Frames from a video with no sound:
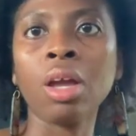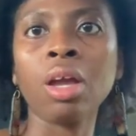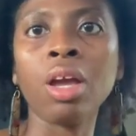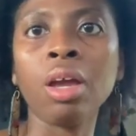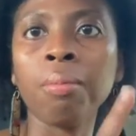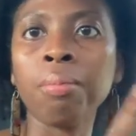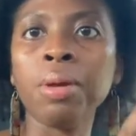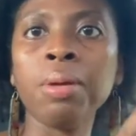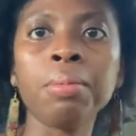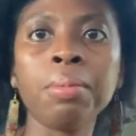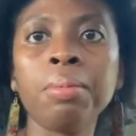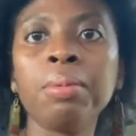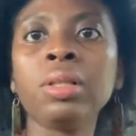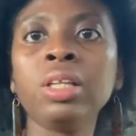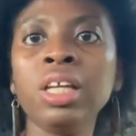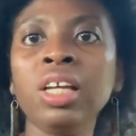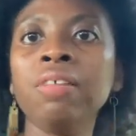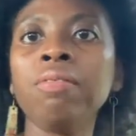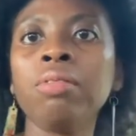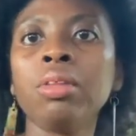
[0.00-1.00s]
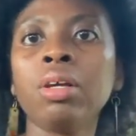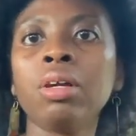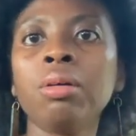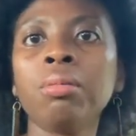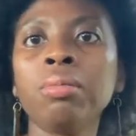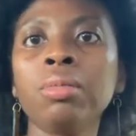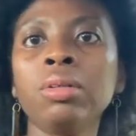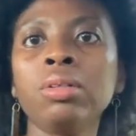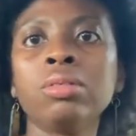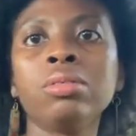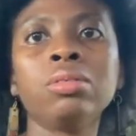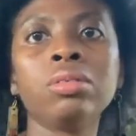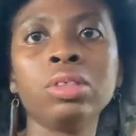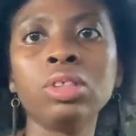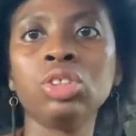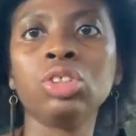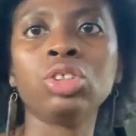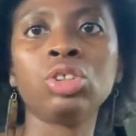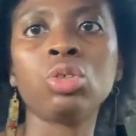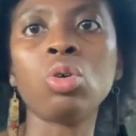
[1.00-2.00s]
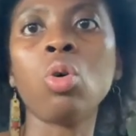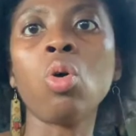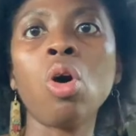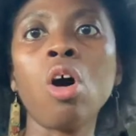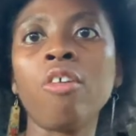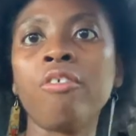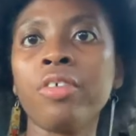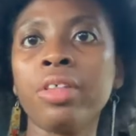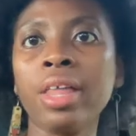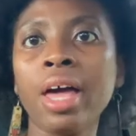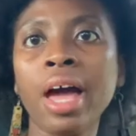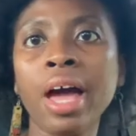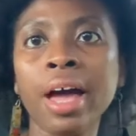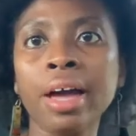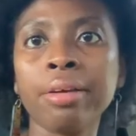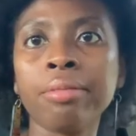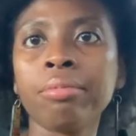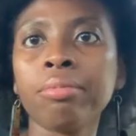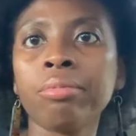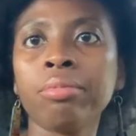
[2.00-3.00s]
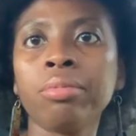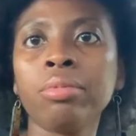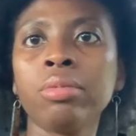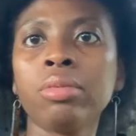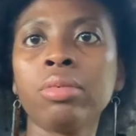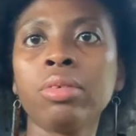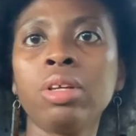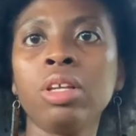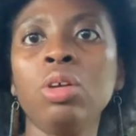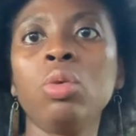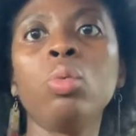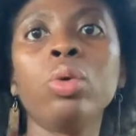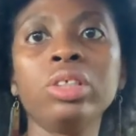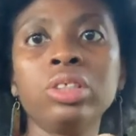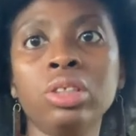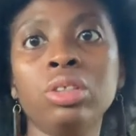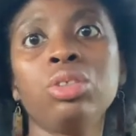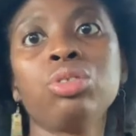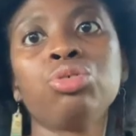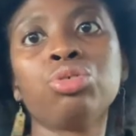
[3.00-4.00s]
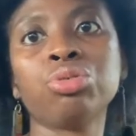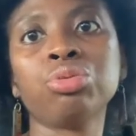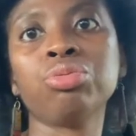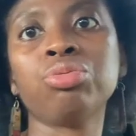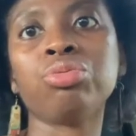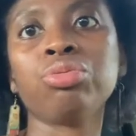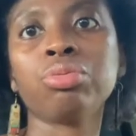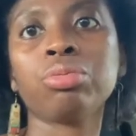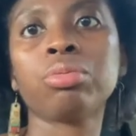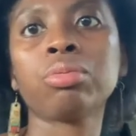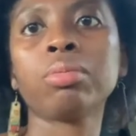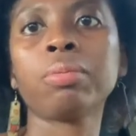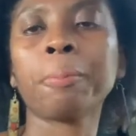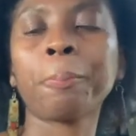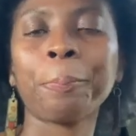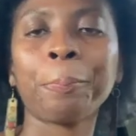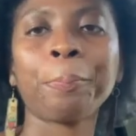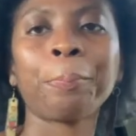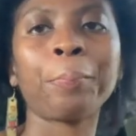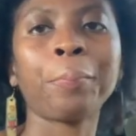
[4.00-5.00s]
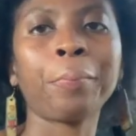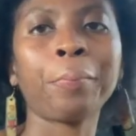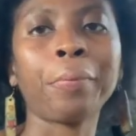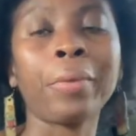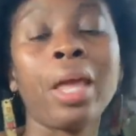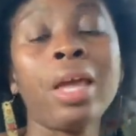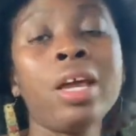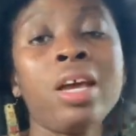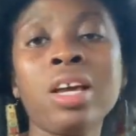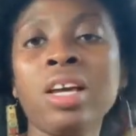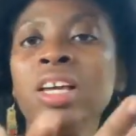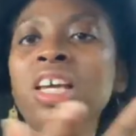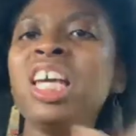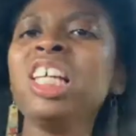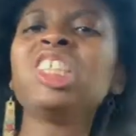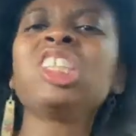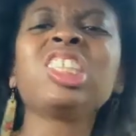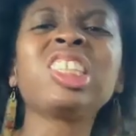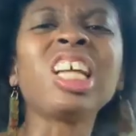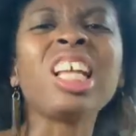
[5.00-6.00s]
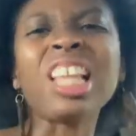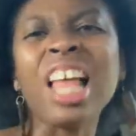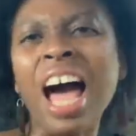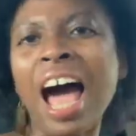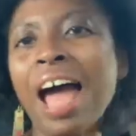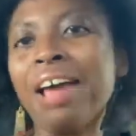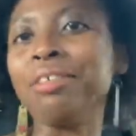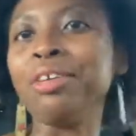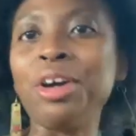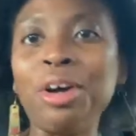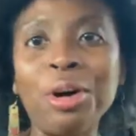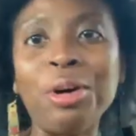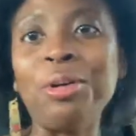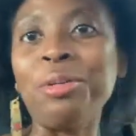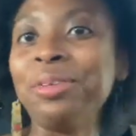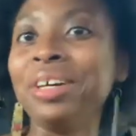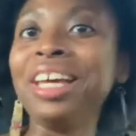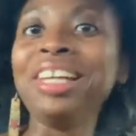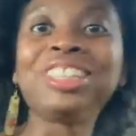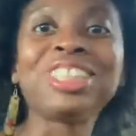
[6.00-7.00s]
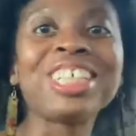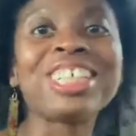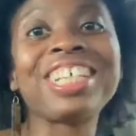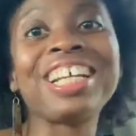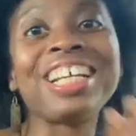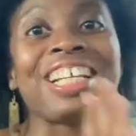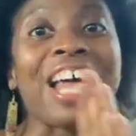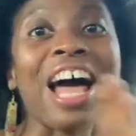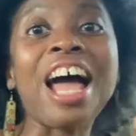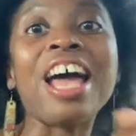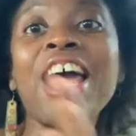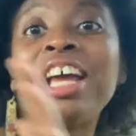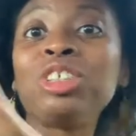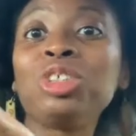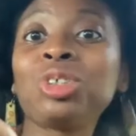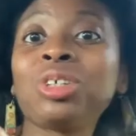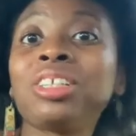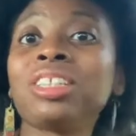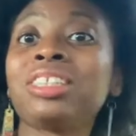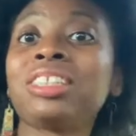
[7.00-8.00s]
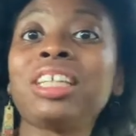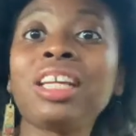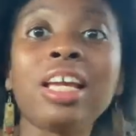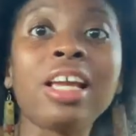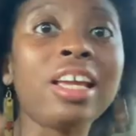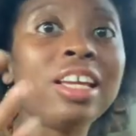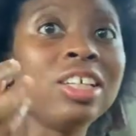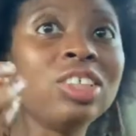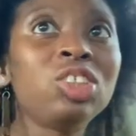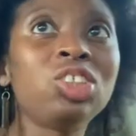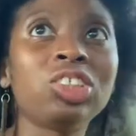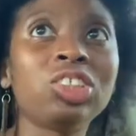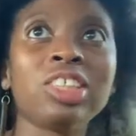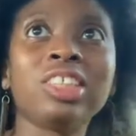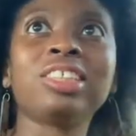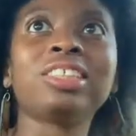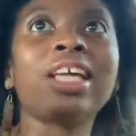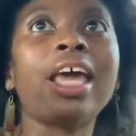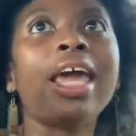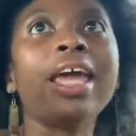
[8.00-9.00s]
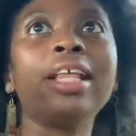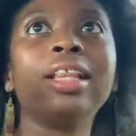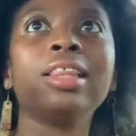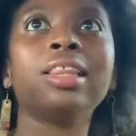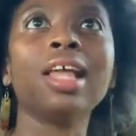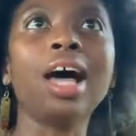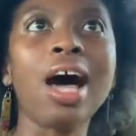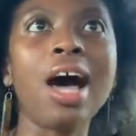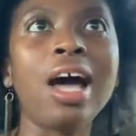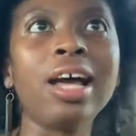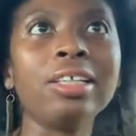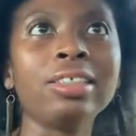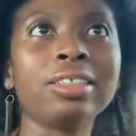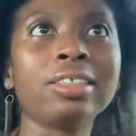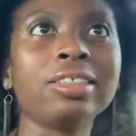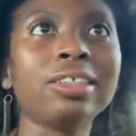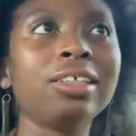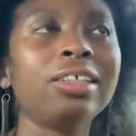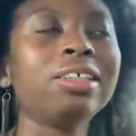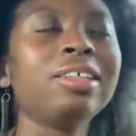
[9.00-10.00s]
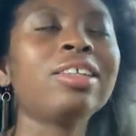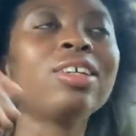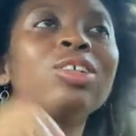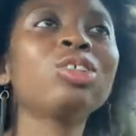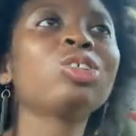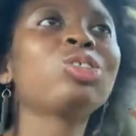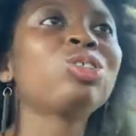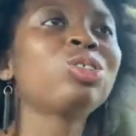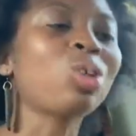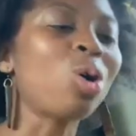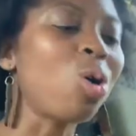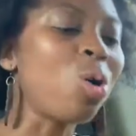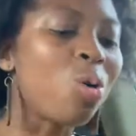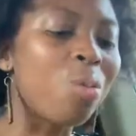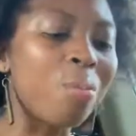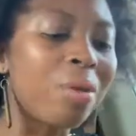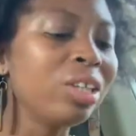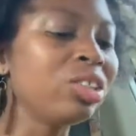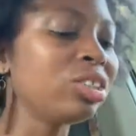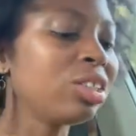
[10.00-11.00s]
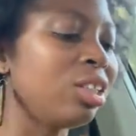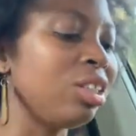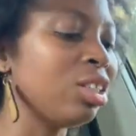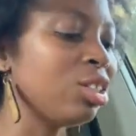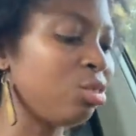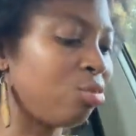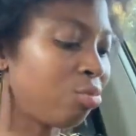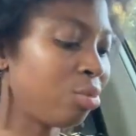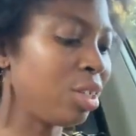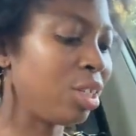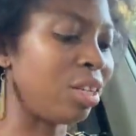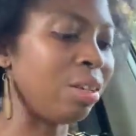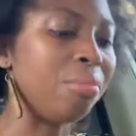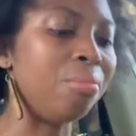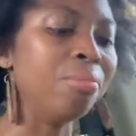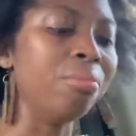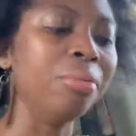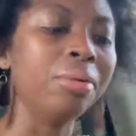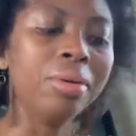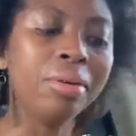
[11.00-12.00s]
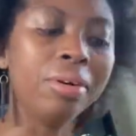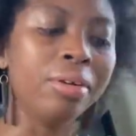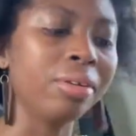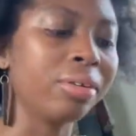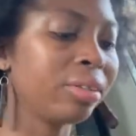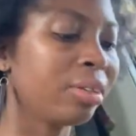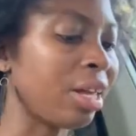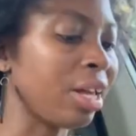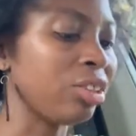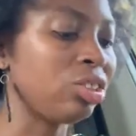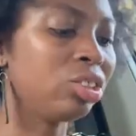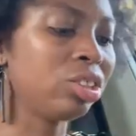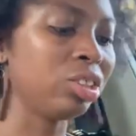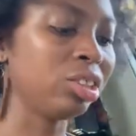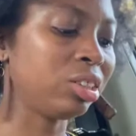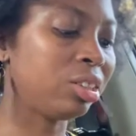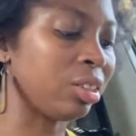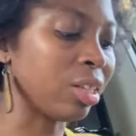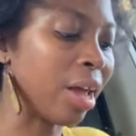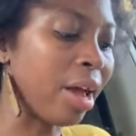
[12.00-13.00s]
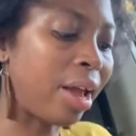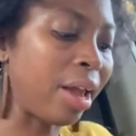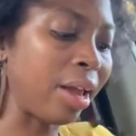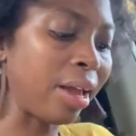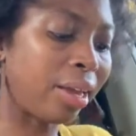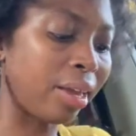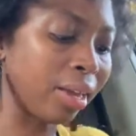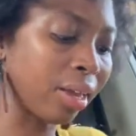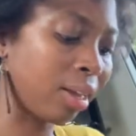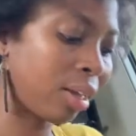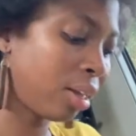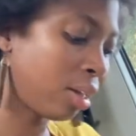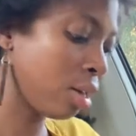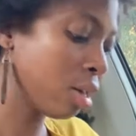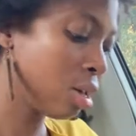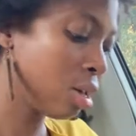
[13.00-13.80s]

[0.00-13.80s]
and people believe them and just go off of that, and it wasn't the truth. It's just a lot, yo. It's just a lot. As you can see, it's just a lot. There's so much in this freaking book that just, like,